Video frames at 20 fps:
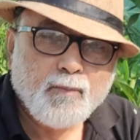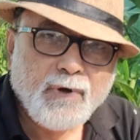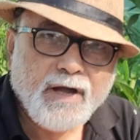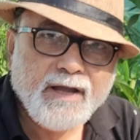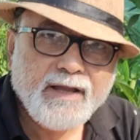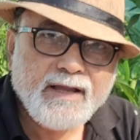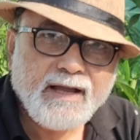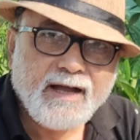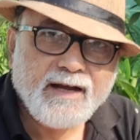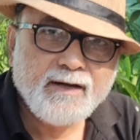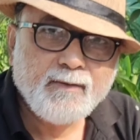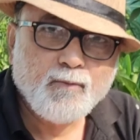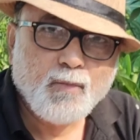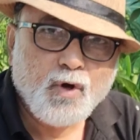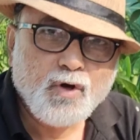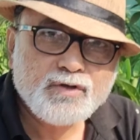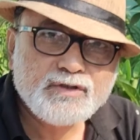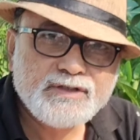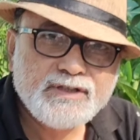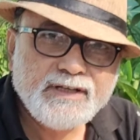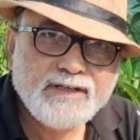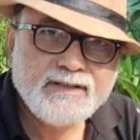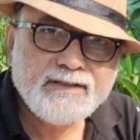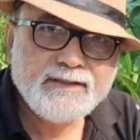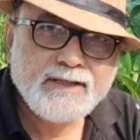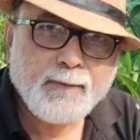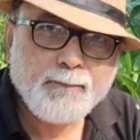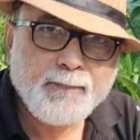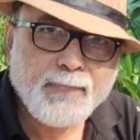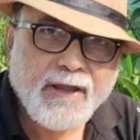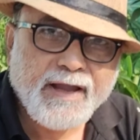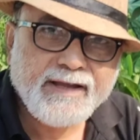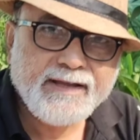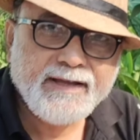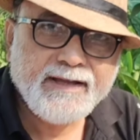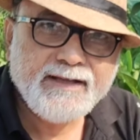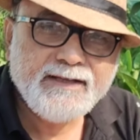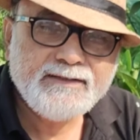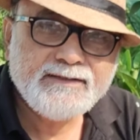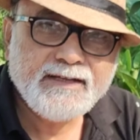by unboxing the
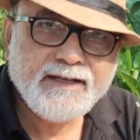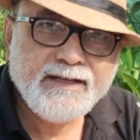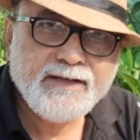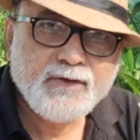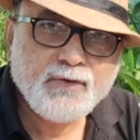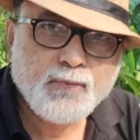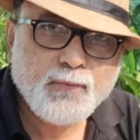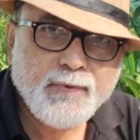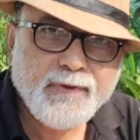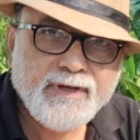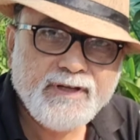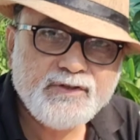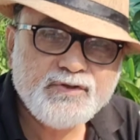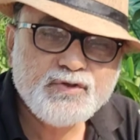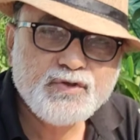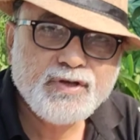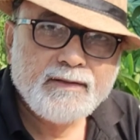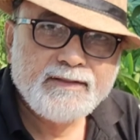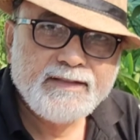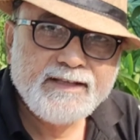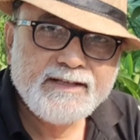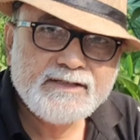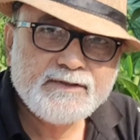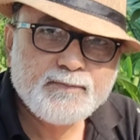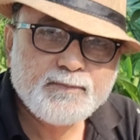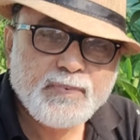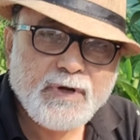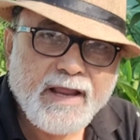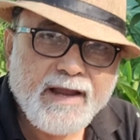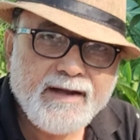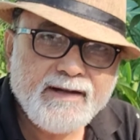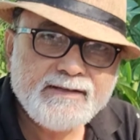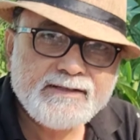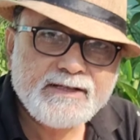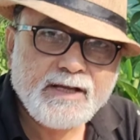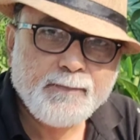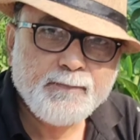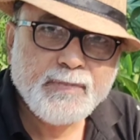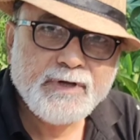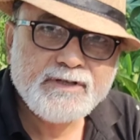package in which these
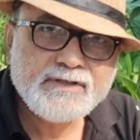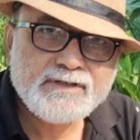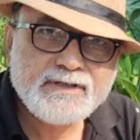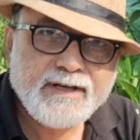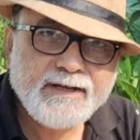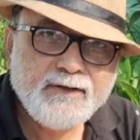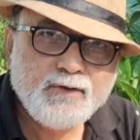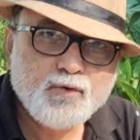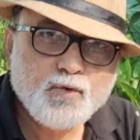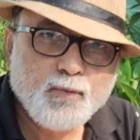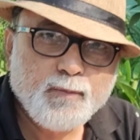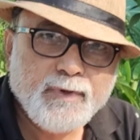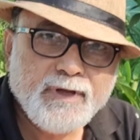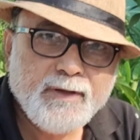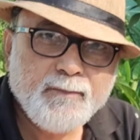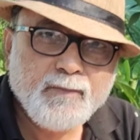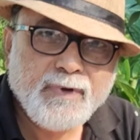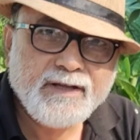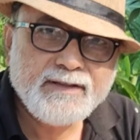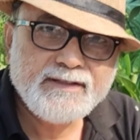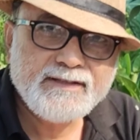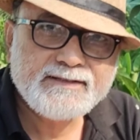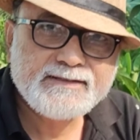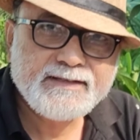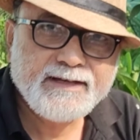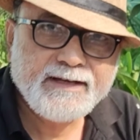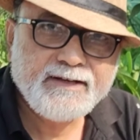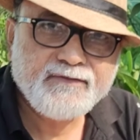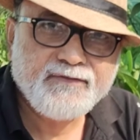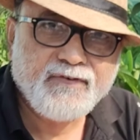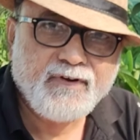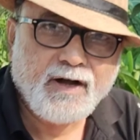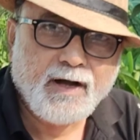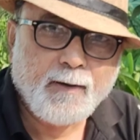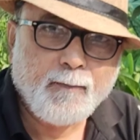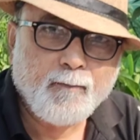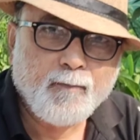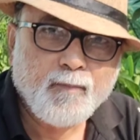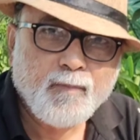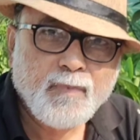plants have been sent to me by the said
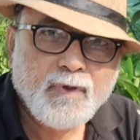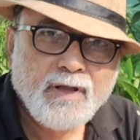farm.